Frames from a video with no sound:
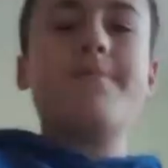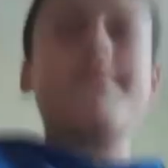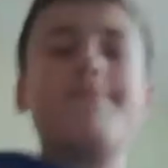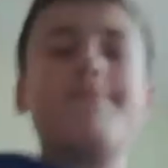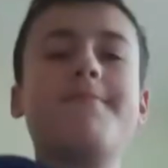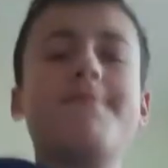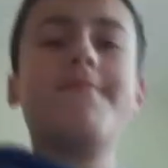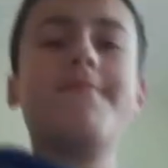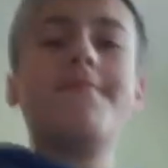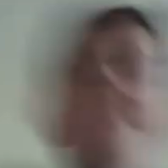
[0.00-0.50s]

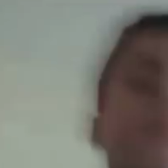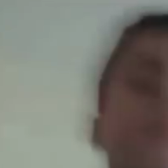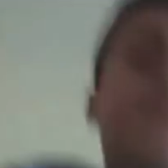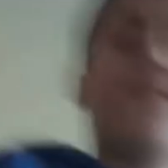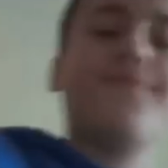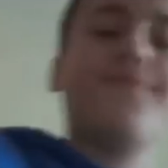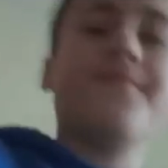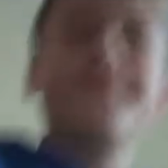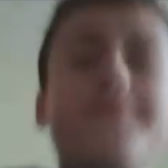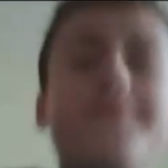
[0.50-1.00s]

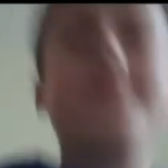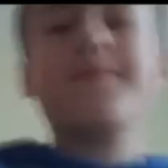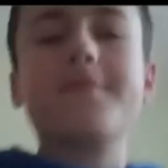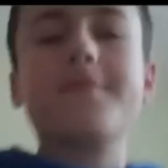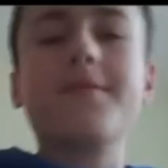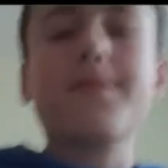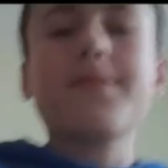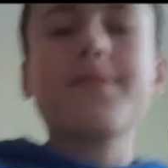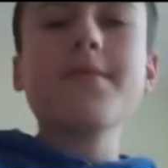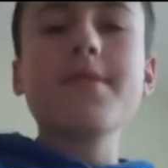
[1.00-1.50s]

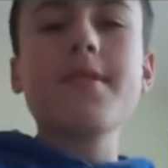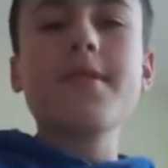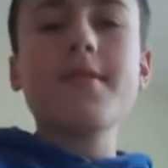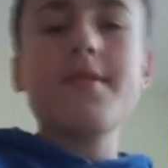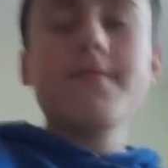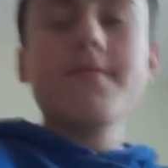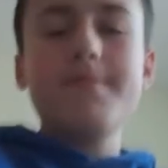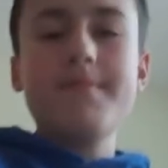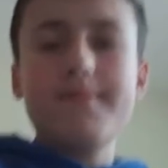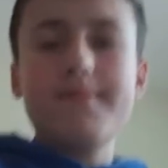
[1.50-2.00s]

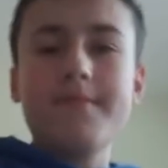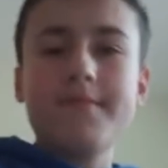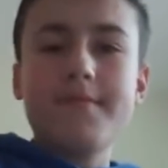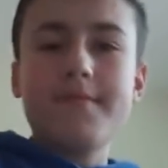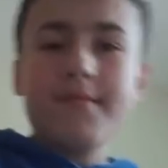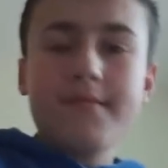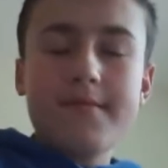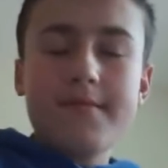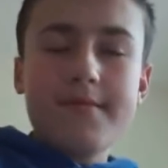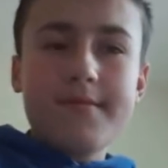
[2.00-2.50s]

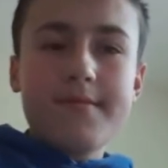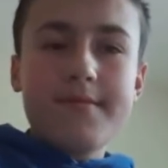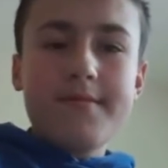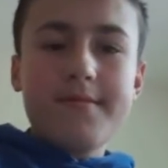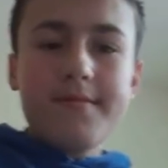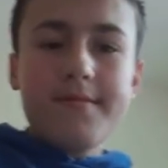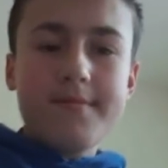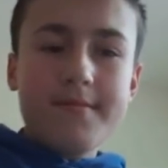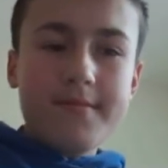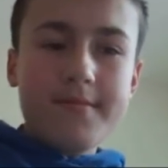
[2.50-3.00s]

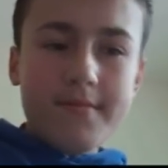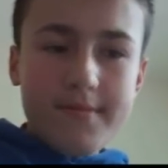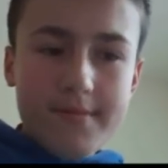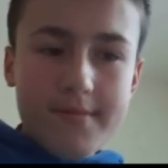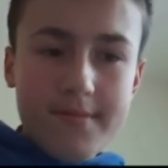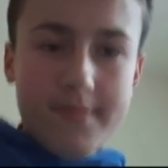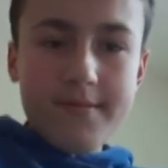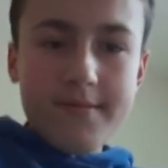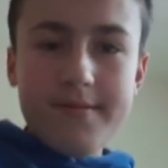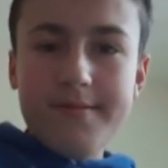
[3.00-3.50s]

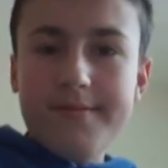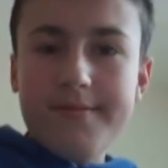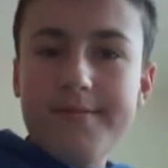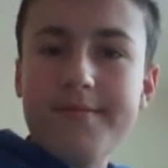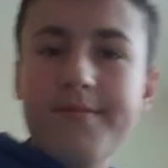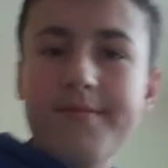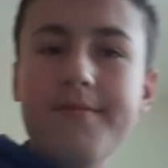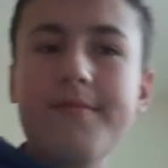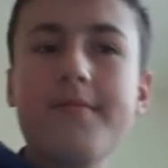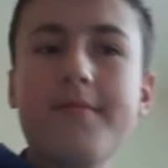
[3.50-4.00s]

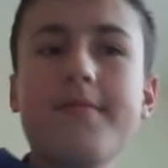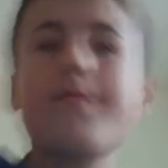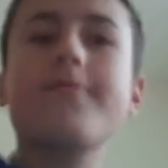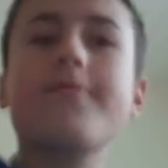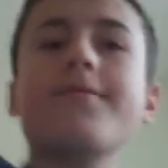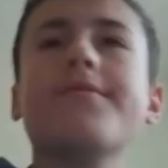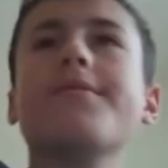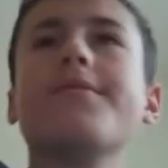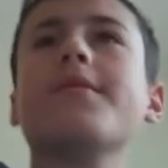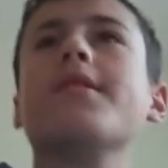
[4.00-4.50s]

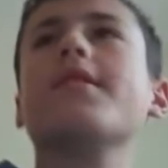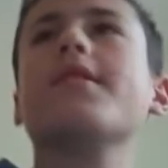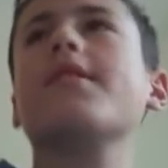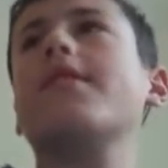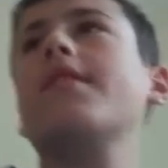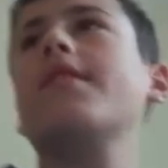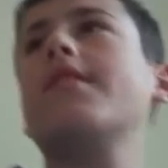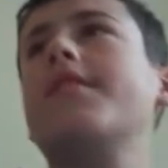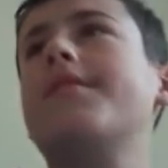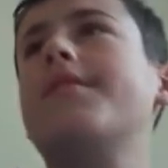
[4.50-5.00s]

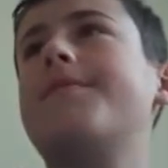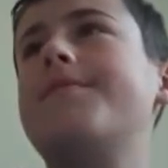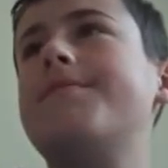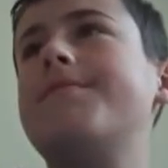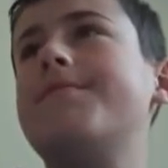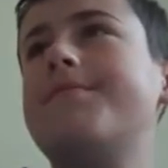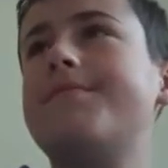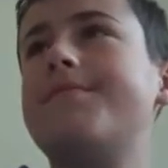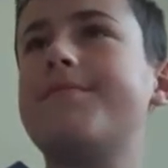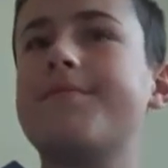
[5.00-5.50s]

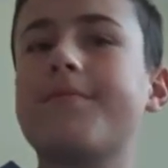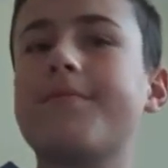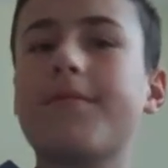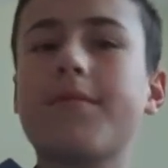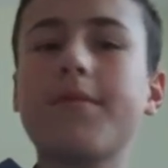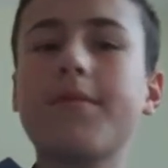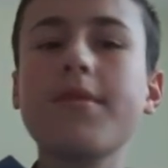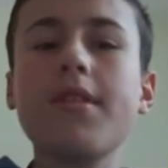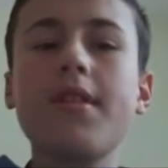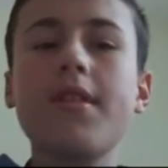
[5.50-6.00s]

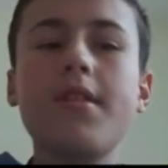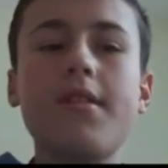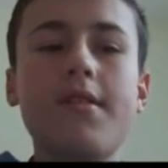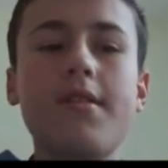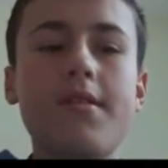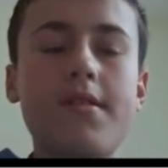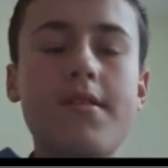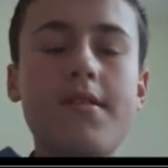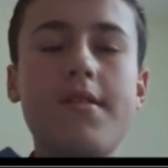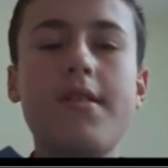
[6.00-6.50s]

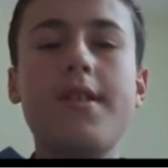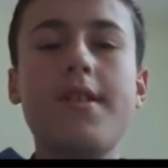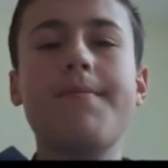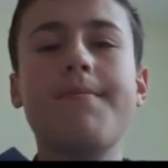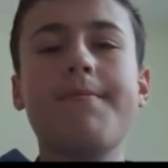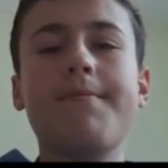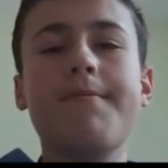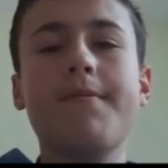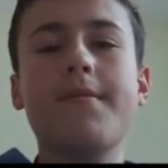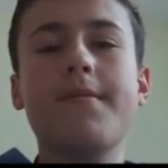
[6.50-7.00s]

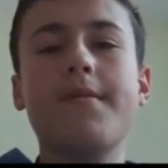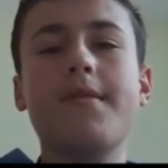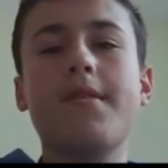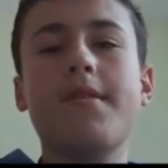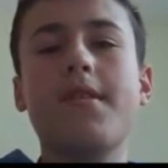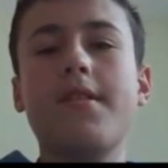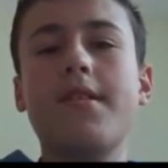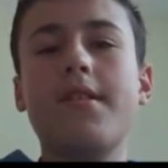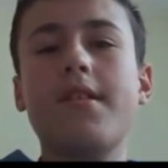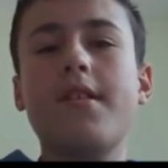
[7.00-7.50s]

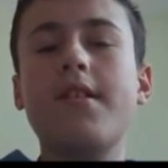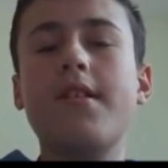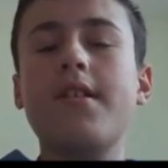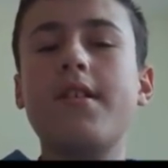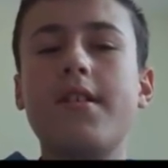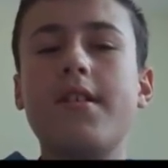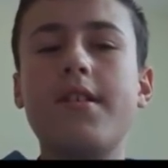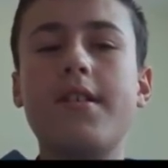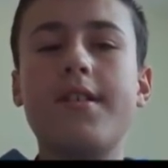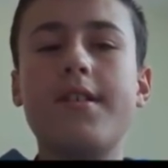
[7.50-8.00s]
(silent)